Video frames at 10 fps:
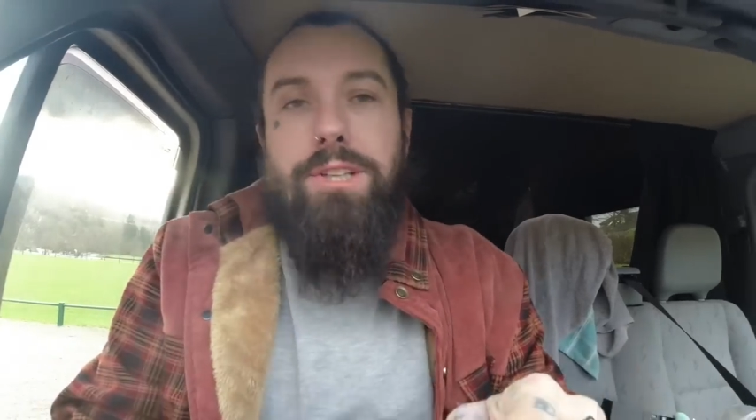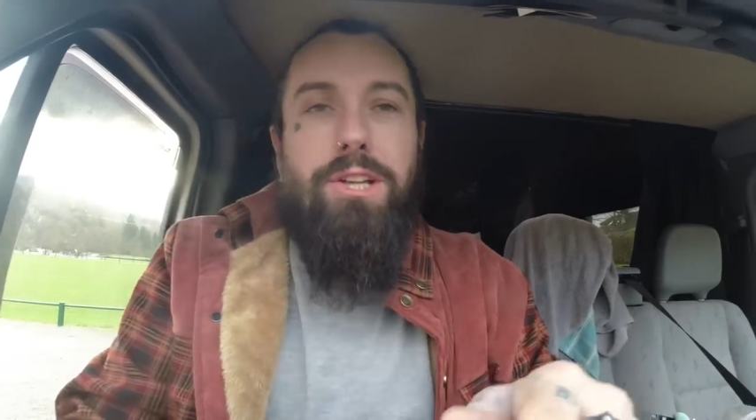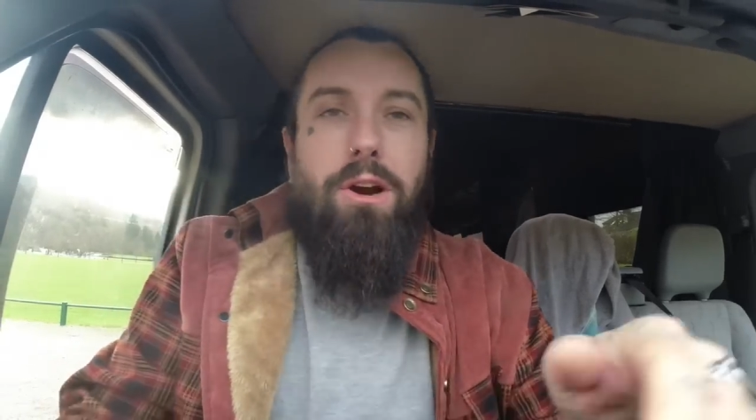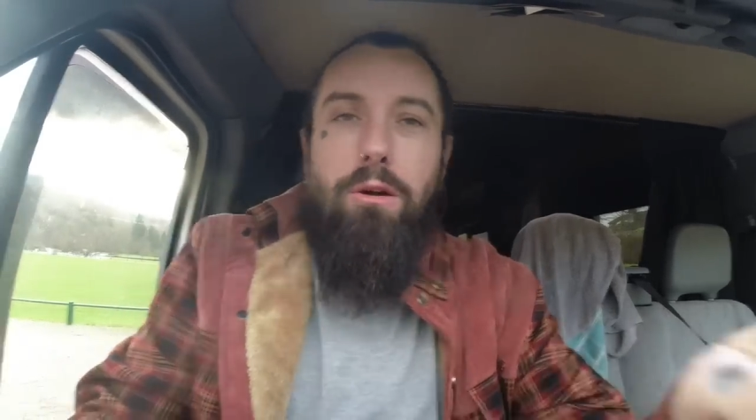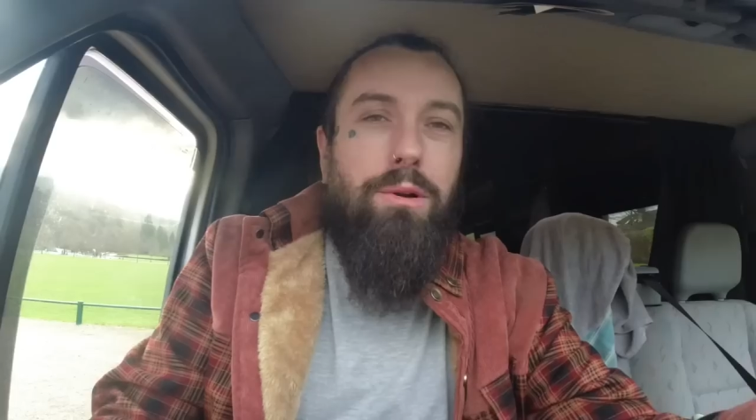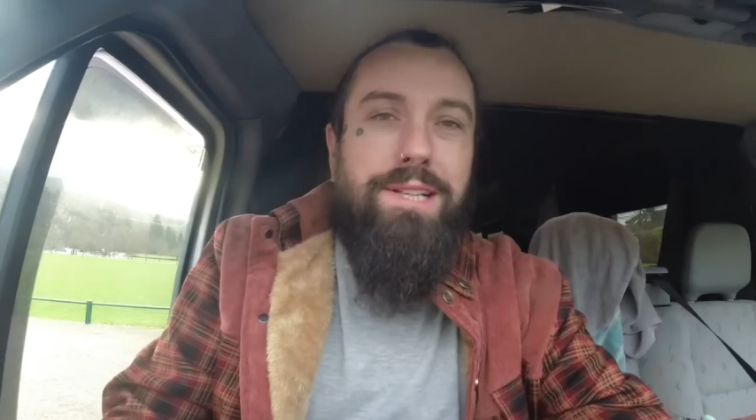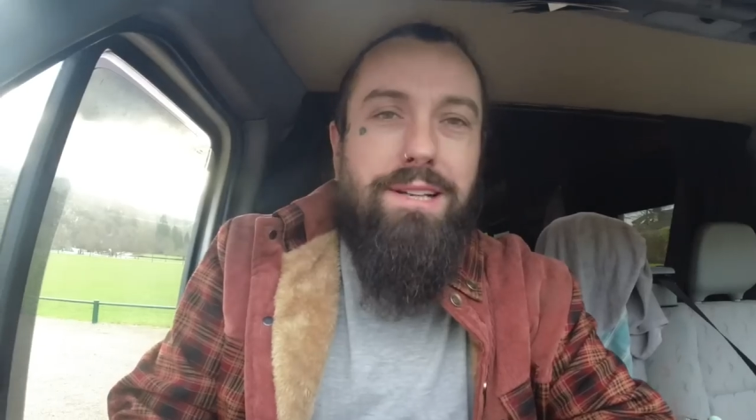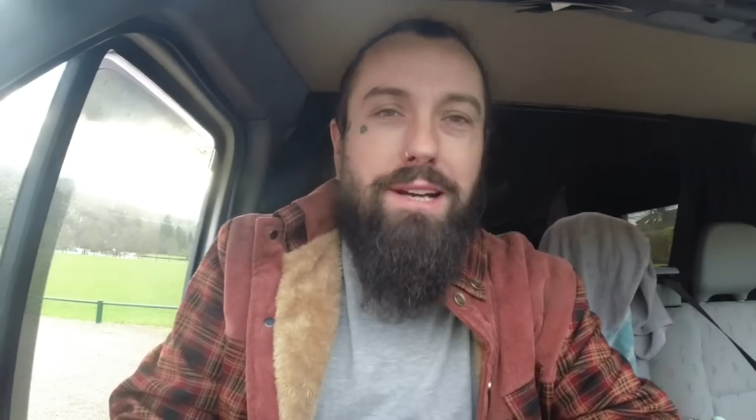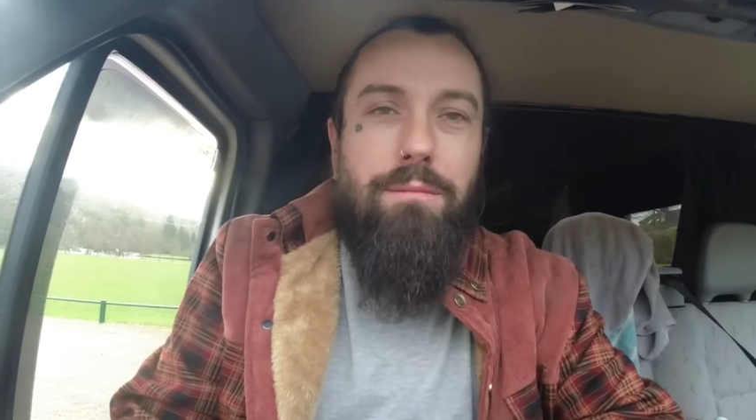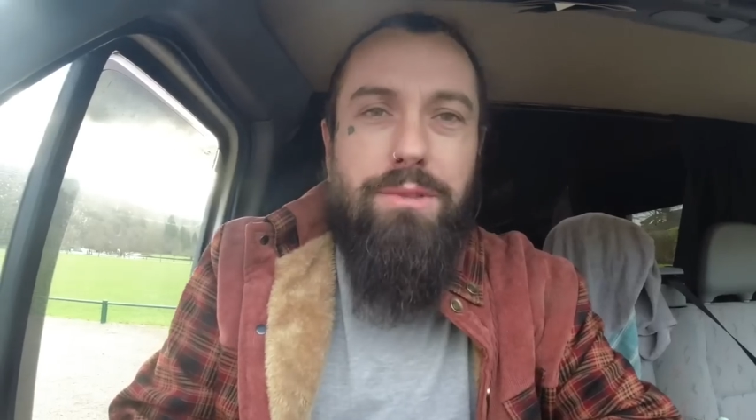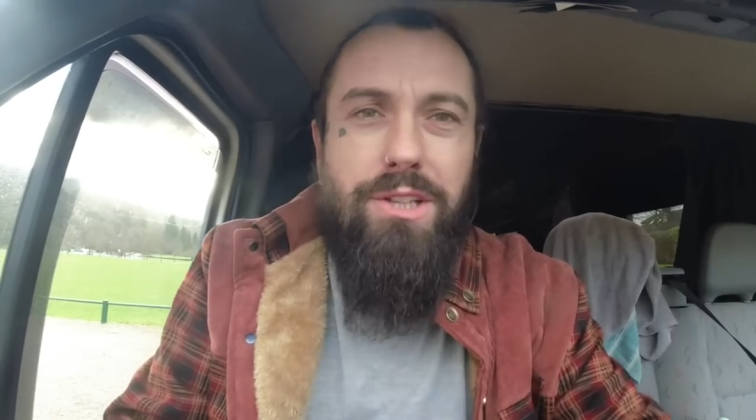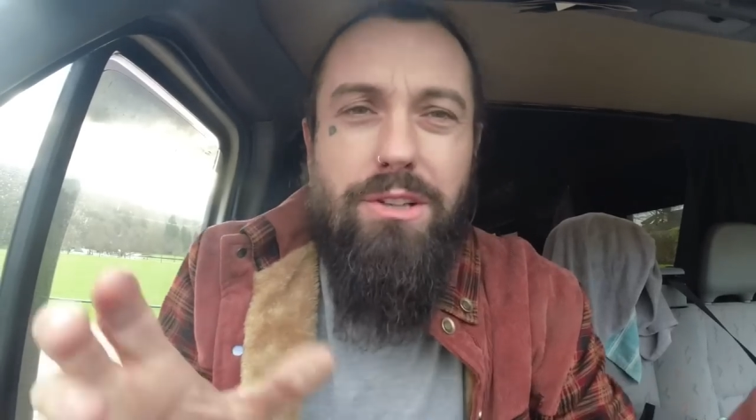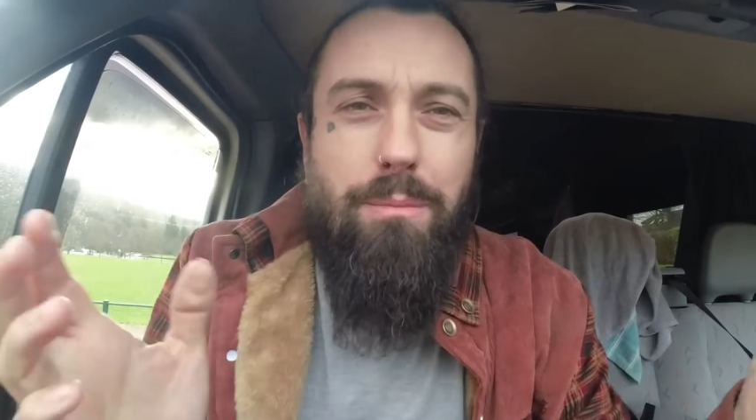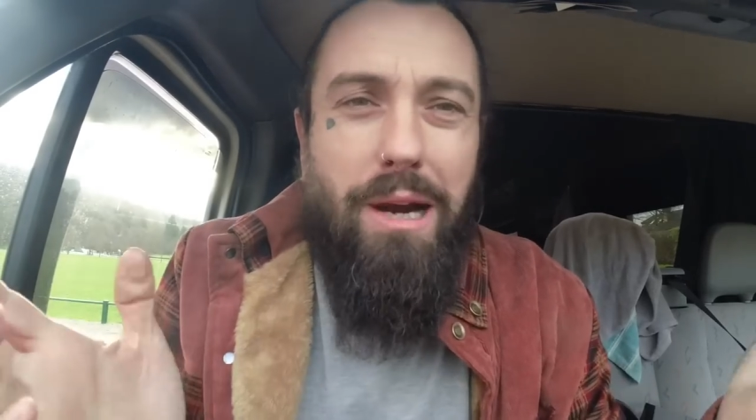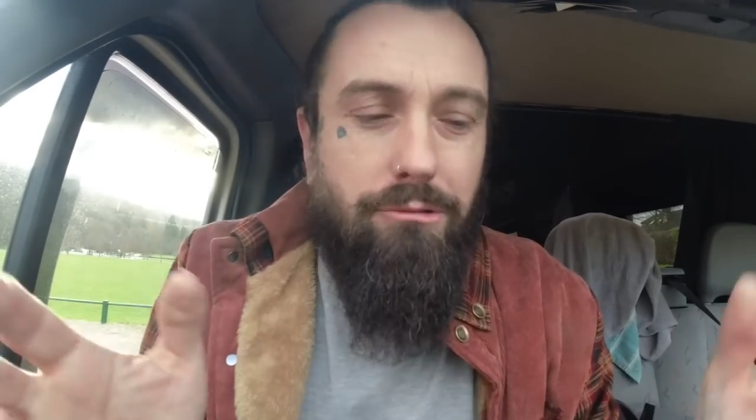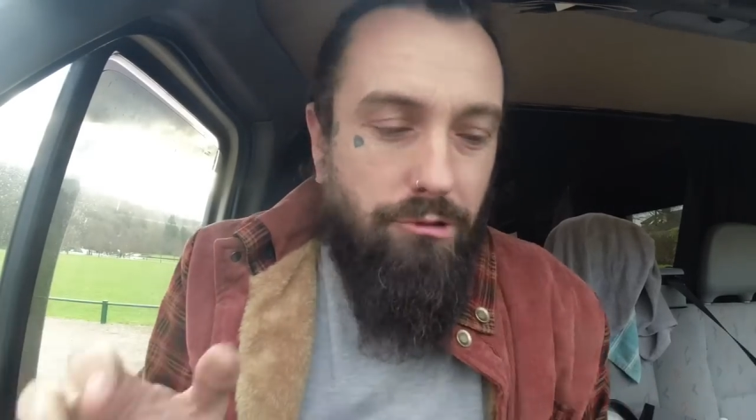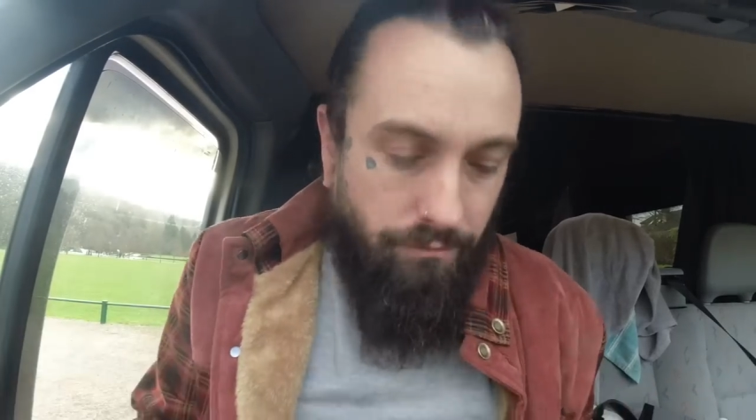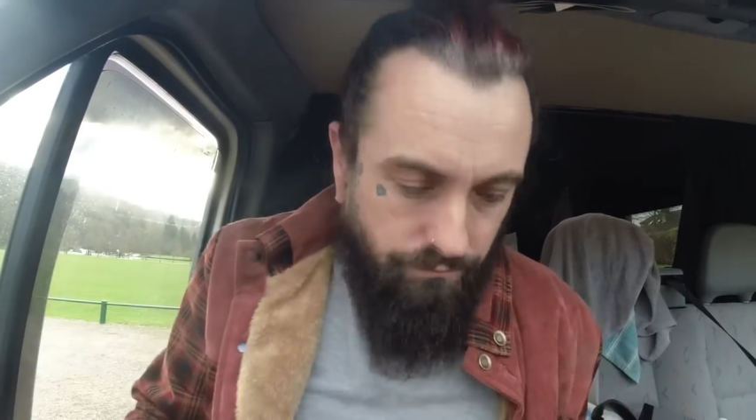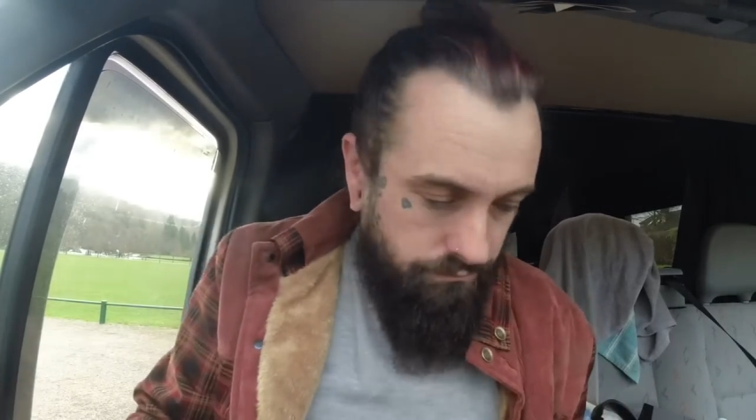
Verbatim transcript: you know how honest I am. You know the power up.